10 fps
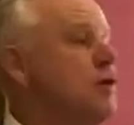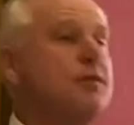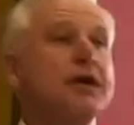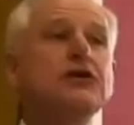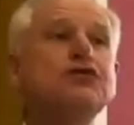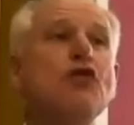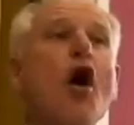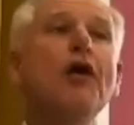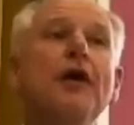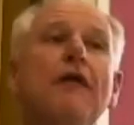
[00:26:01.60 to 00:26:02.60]
we've been in a
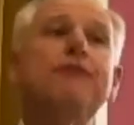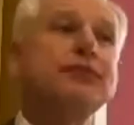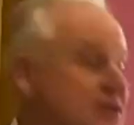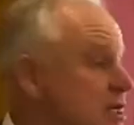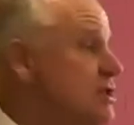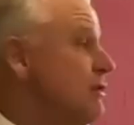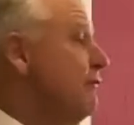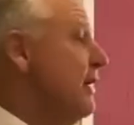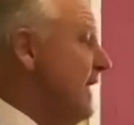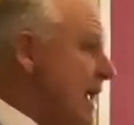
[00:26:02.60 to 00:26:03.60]
strong enough position
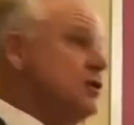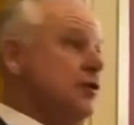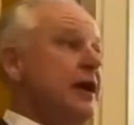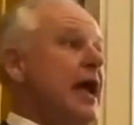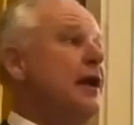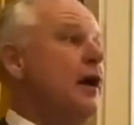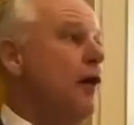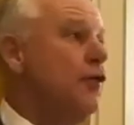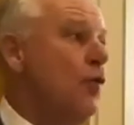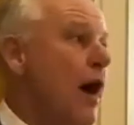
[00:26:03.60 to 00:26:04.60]
financially and
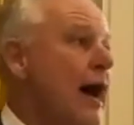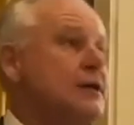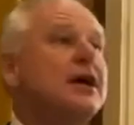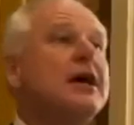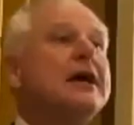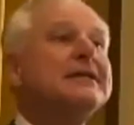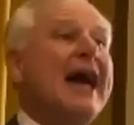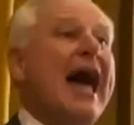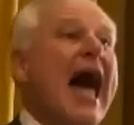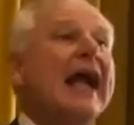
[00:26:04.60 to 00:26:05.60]
otherwise
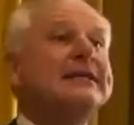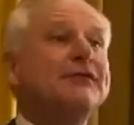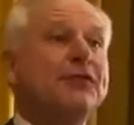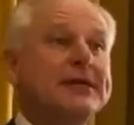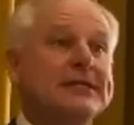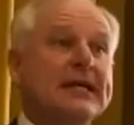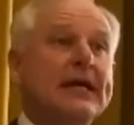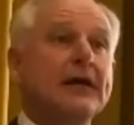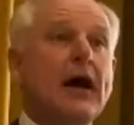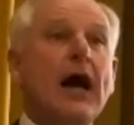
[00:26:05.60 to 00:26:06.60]
to actively
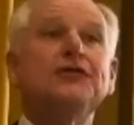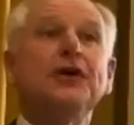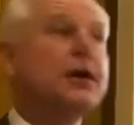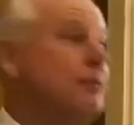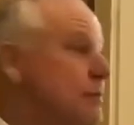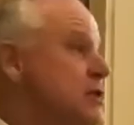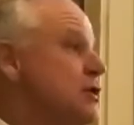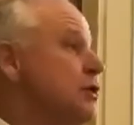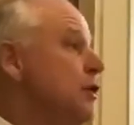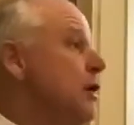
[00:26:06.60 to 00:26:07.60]
seek to
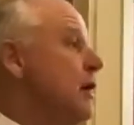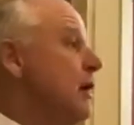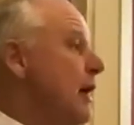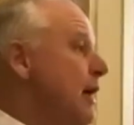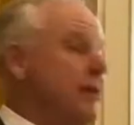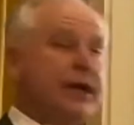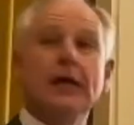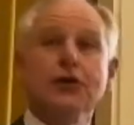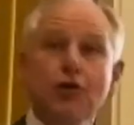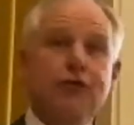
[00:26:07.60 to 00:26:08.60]
commission and begin new